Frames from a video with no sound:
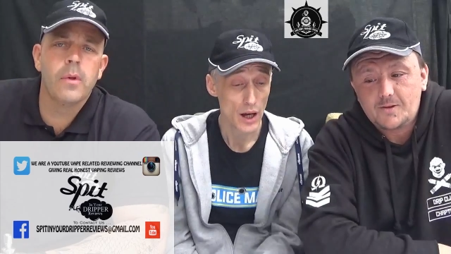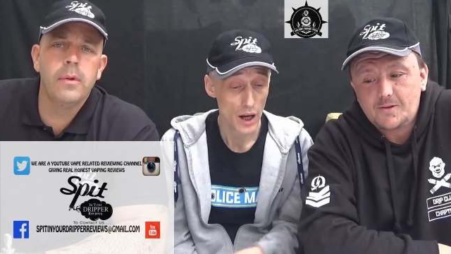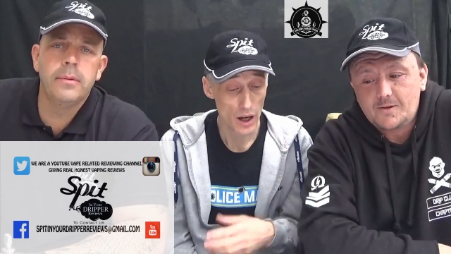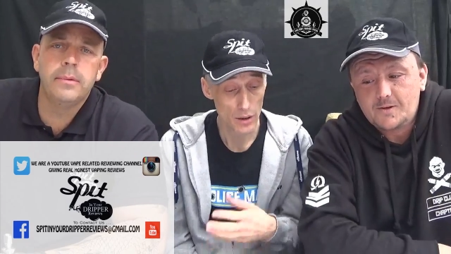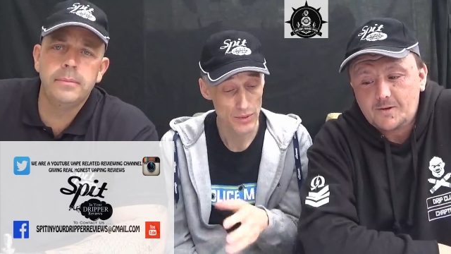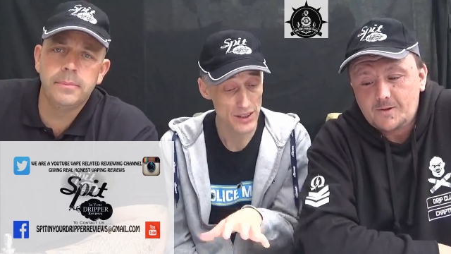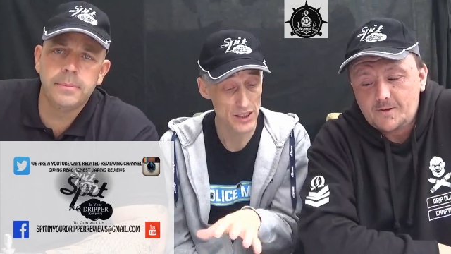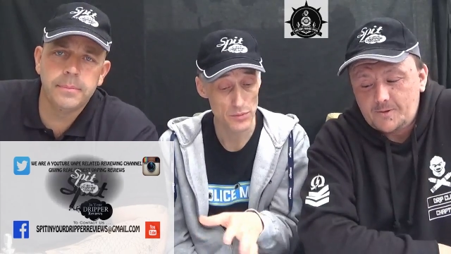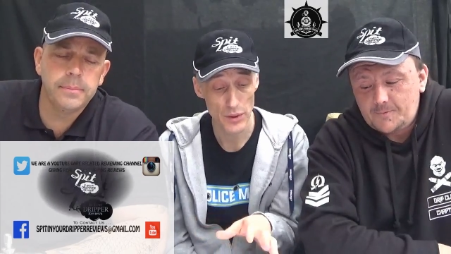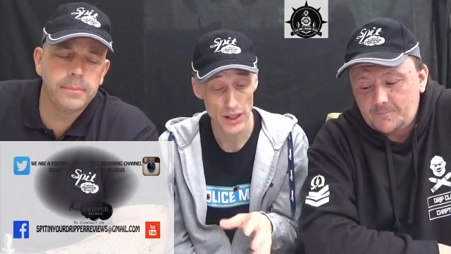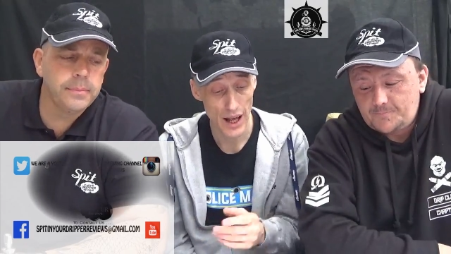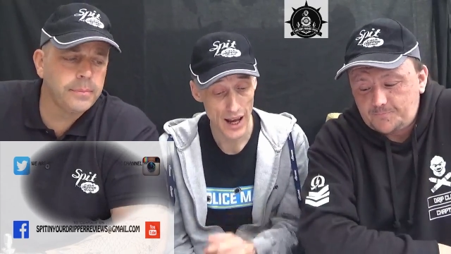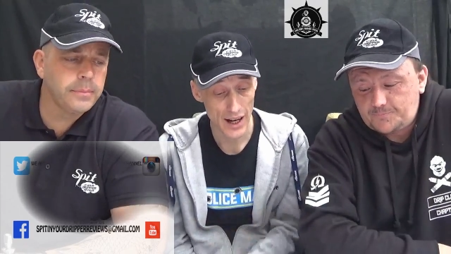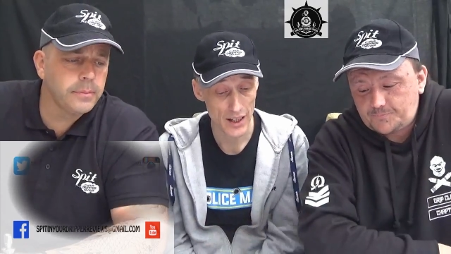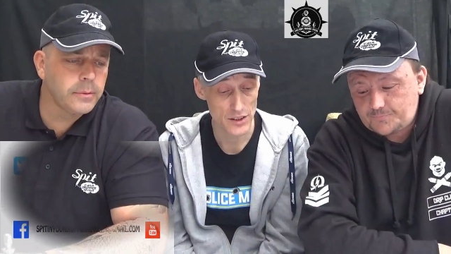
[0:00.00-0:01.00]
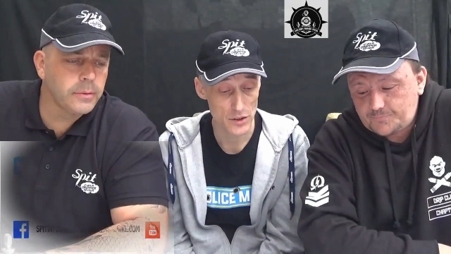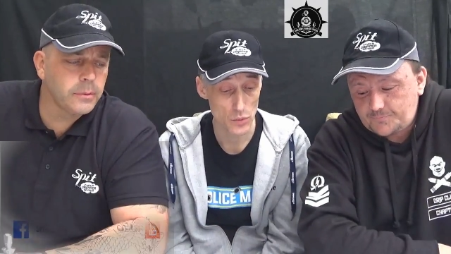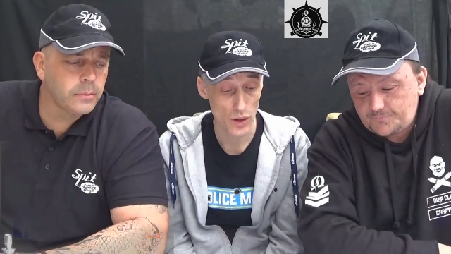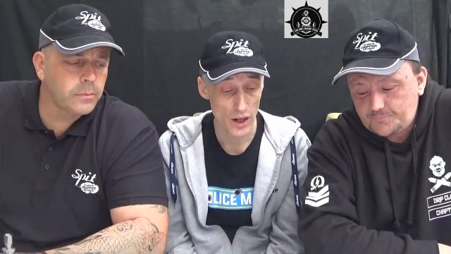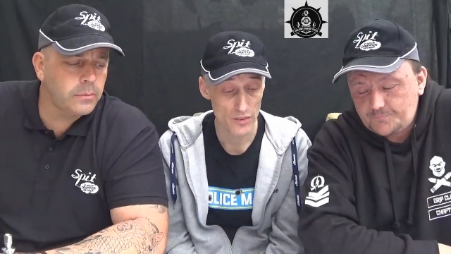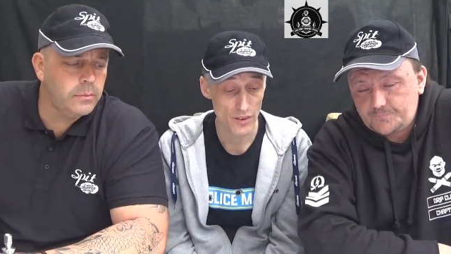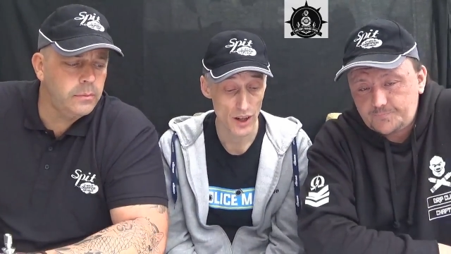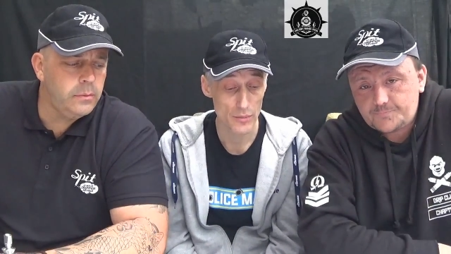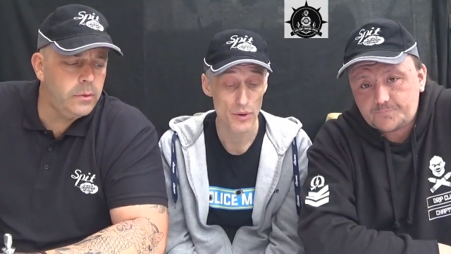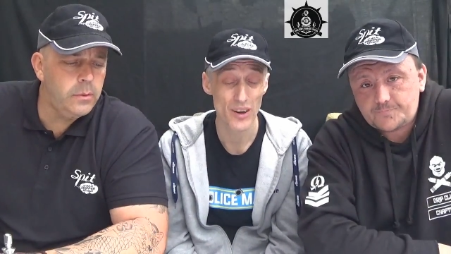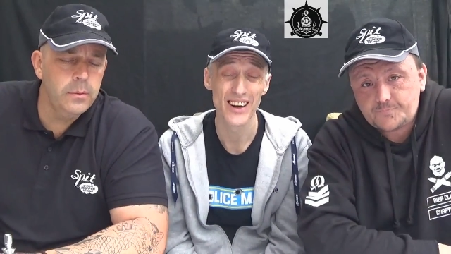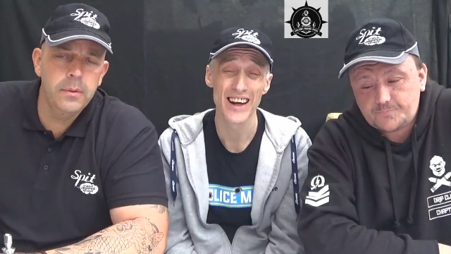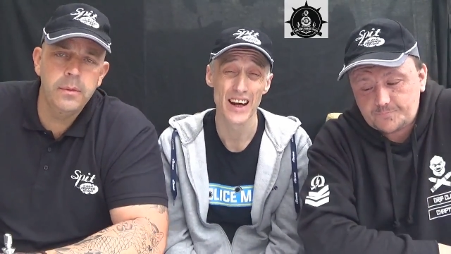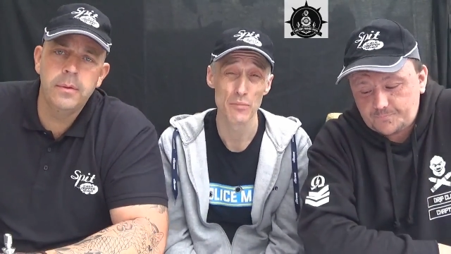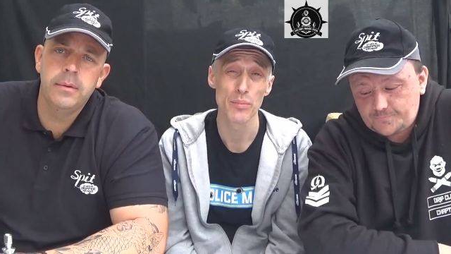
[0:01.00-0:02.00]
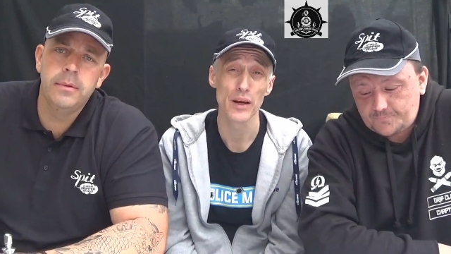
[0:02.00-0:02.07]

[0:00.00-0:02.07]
Speaker 1: Um, this has been Anchors Aweigh Vapor. Again,